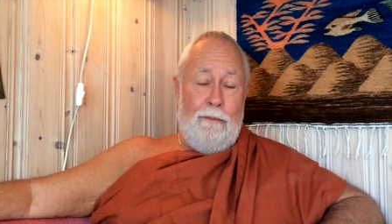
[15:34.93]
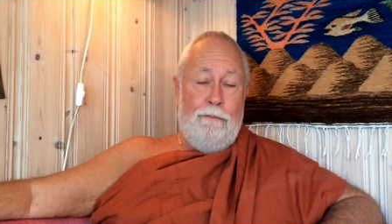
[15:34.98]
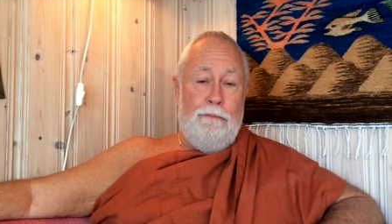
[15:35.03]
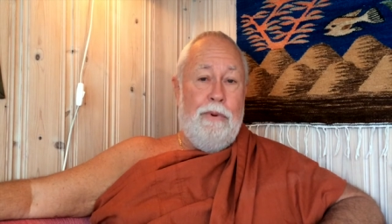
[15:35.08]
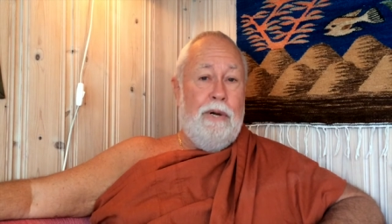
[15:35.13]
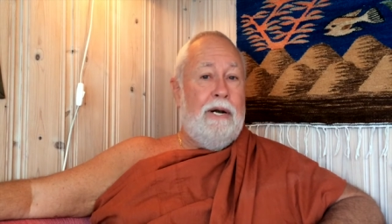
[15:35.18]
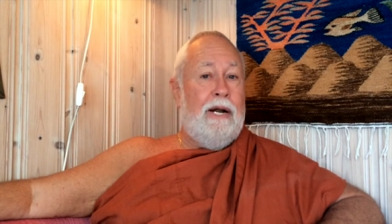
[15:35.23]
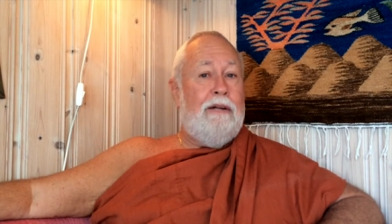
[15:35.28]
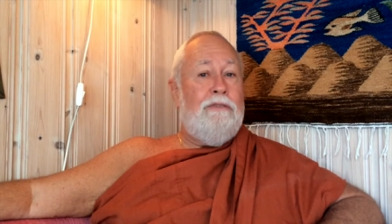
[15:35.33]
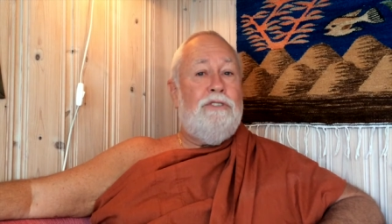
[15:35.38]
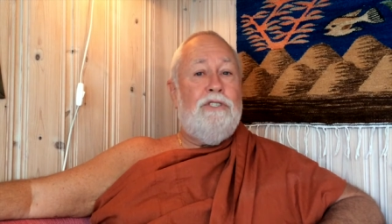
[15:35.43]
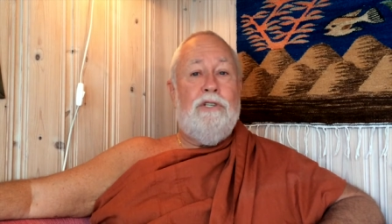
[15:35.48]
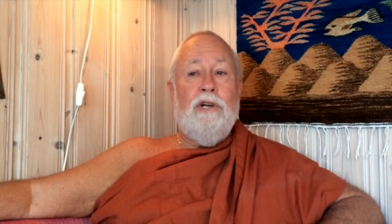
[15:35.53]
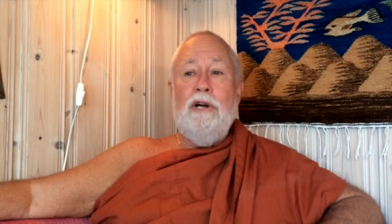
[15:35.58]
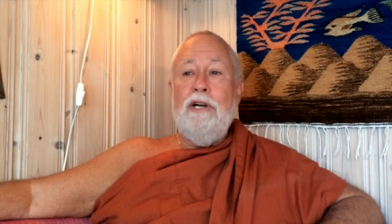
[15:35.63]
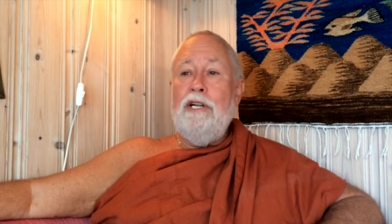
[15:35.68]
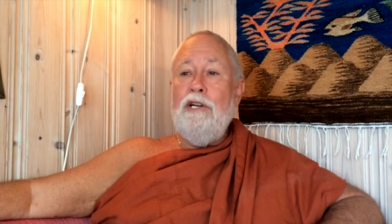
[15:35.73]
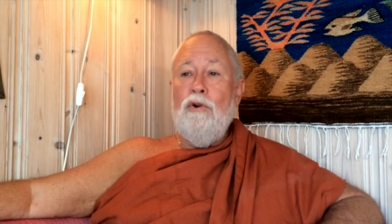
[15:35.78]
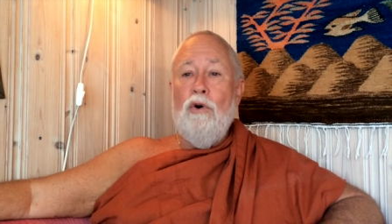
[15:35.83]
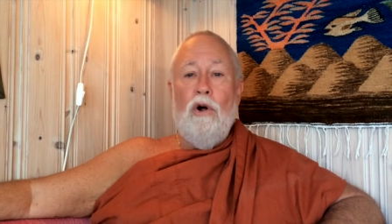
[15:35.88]
But I've
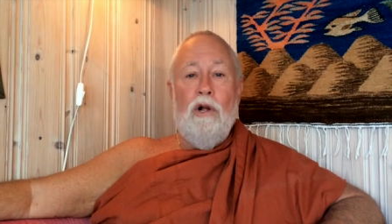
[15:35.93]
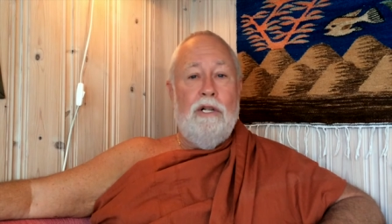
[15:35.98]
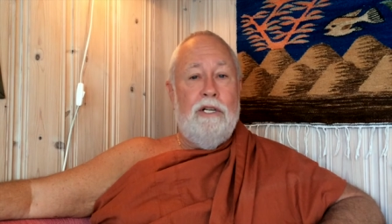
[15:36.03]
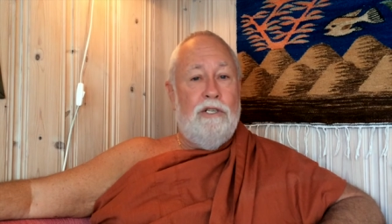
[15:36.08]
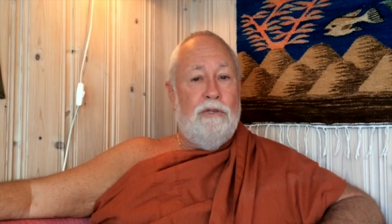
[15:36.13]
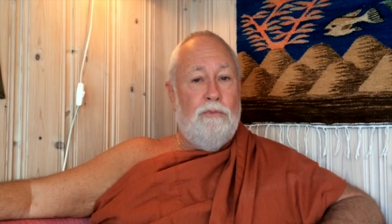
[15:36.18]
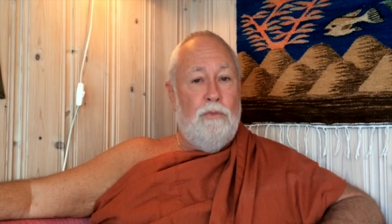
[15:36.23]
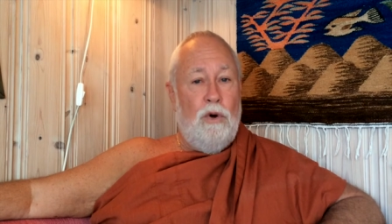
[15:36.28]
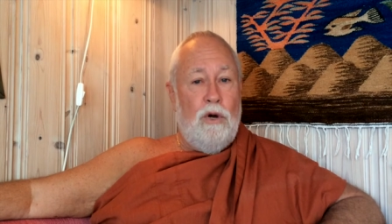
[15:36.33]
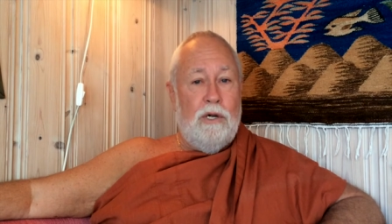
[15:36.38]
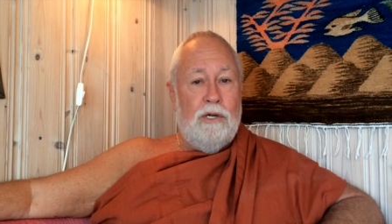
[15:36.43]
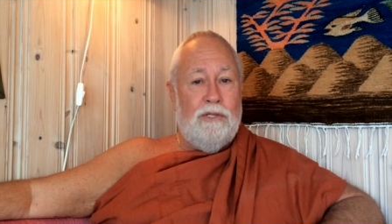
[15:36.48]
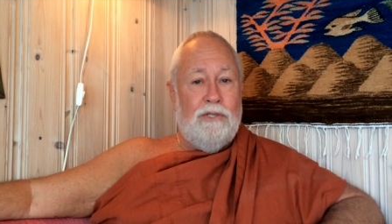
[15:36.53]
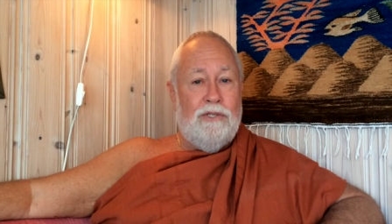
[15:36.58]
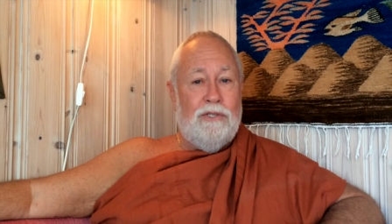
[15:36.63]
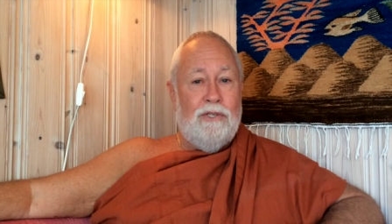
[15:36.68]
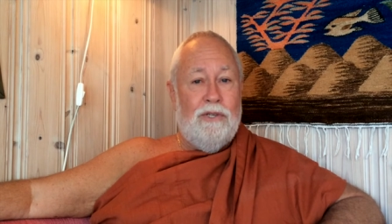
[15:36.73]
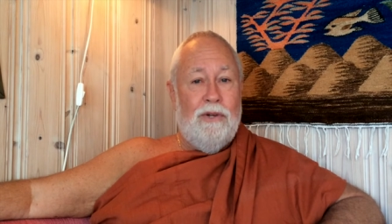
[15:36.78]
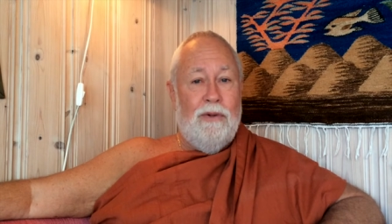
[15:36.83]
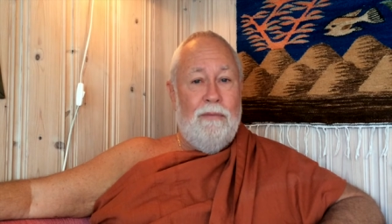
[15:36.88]
studied all his
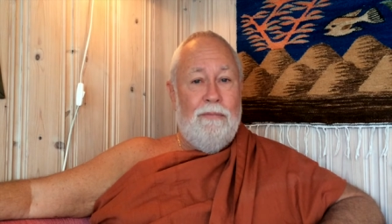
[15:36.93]
books,